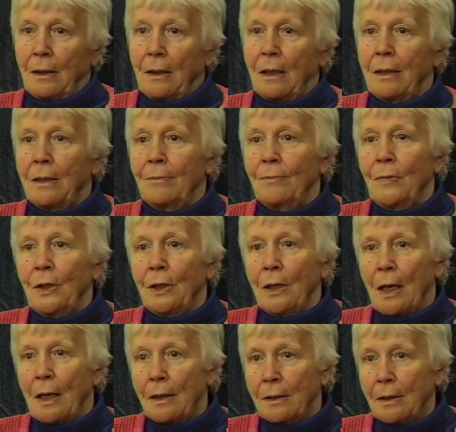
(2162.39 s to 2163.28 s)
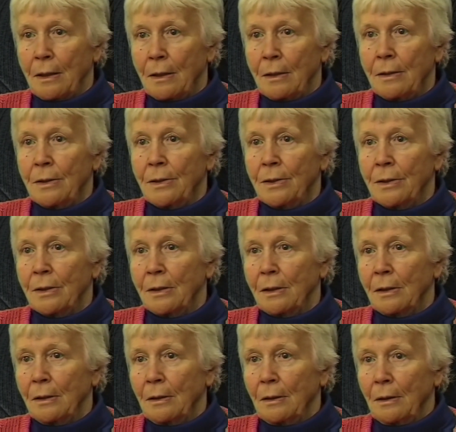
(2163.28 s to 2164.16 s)
I am the youngest,
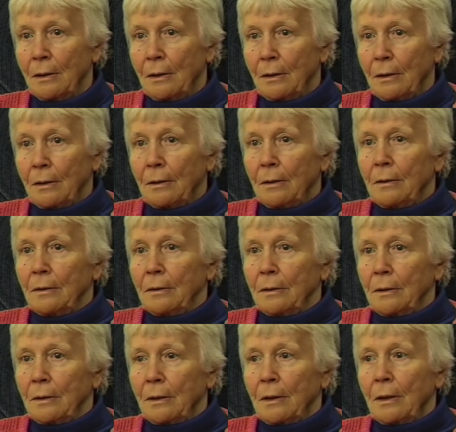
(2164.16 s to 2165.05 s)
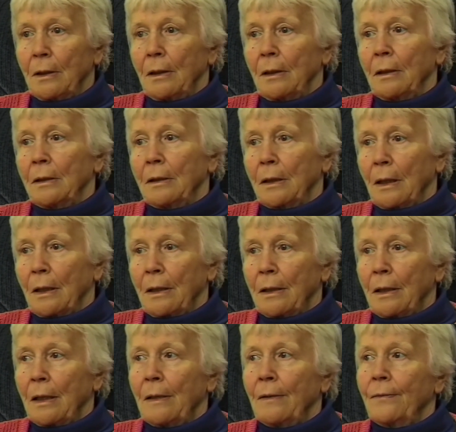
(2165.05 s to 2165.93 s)
and
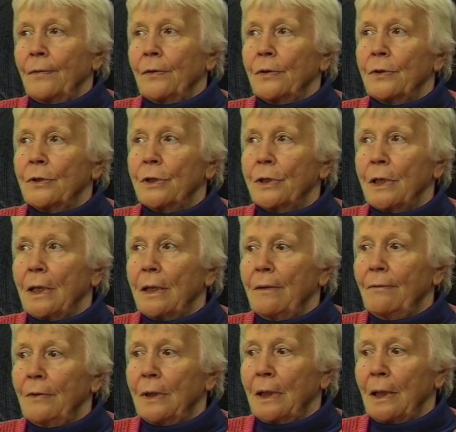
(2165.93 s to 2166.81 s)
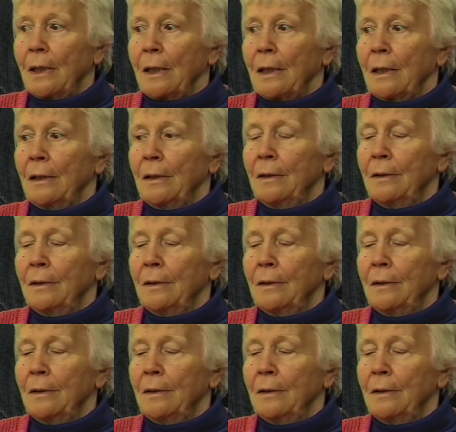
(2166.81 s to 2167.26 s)
I have to stay with her.